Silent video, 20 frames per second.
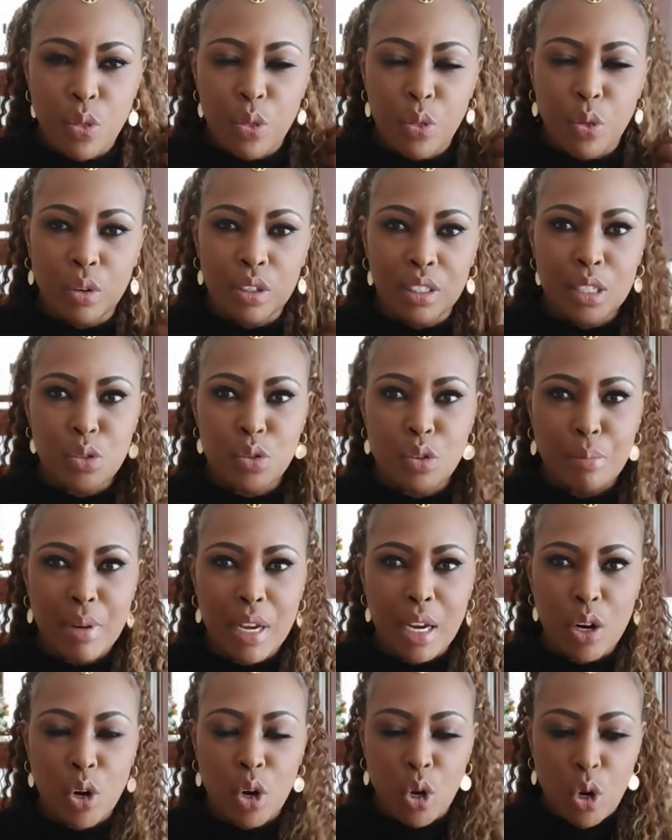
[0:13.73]
thought this would
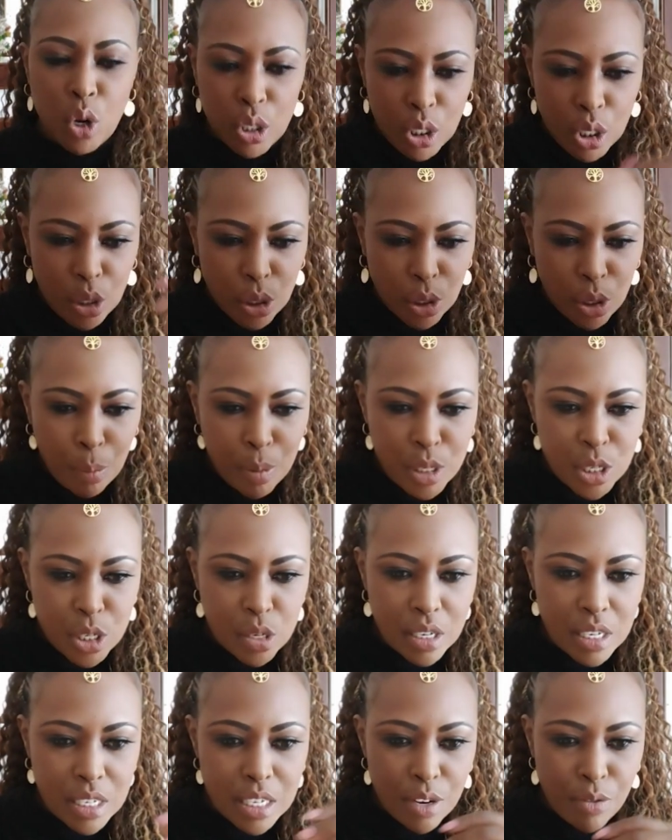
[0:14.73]
be a good
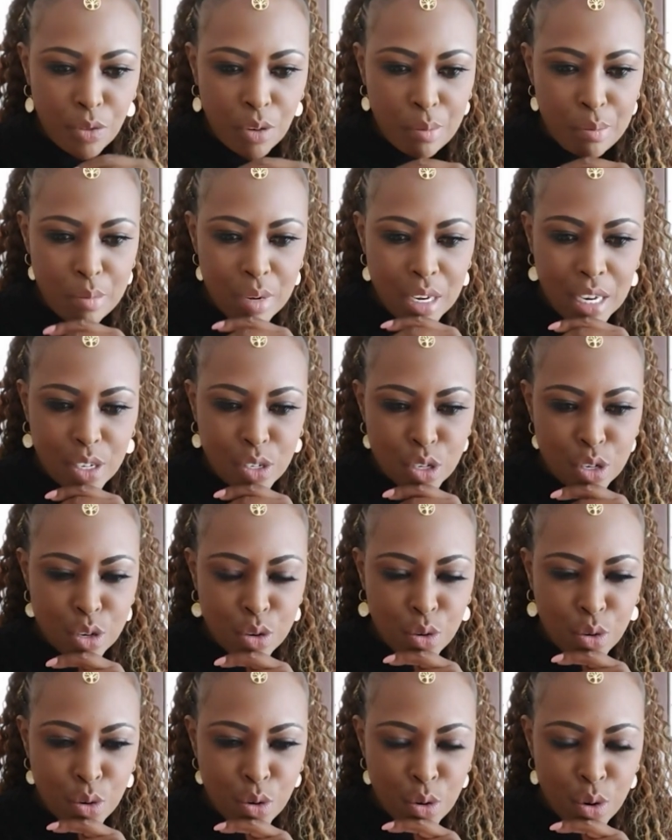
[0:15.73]
opportunity for me
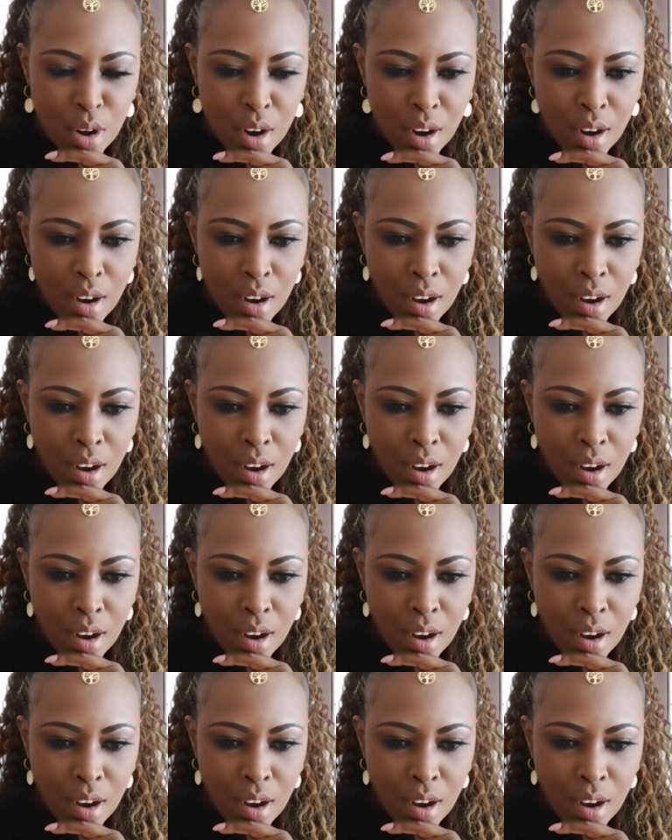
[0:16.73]
to